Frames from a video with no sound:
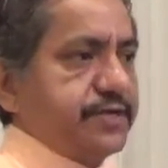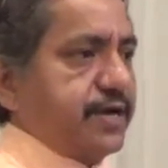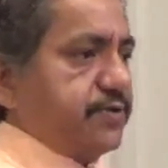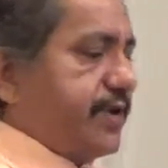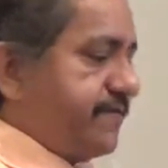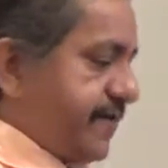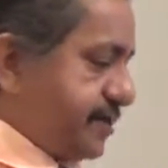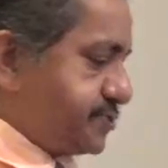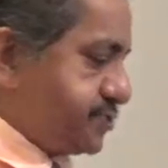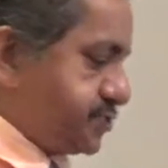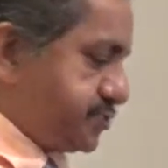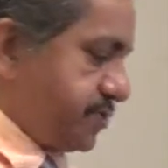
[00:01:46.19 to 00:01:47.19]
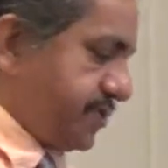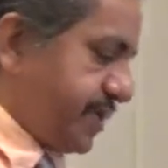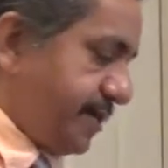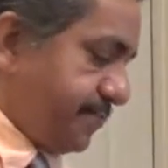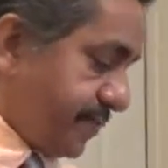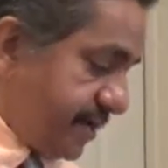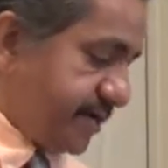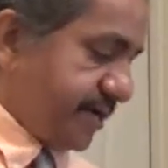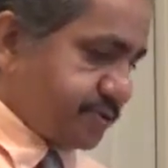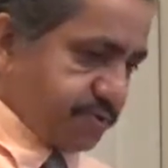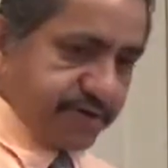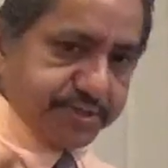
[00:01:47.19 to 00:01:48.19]
I don't have answers to all that, but
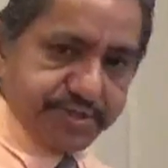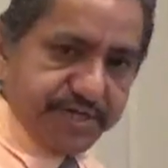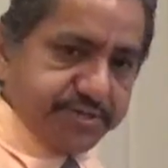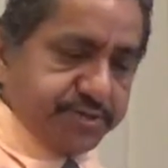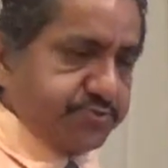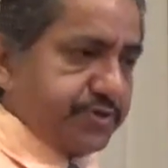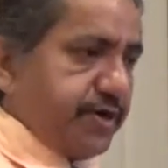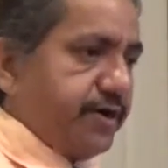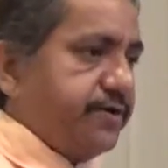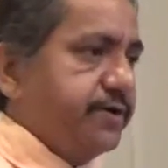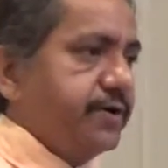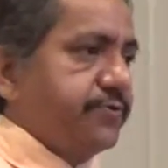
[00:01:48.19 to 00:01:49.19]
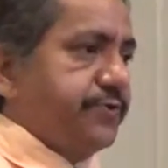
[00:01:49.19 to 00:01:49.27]
I do want to say since we are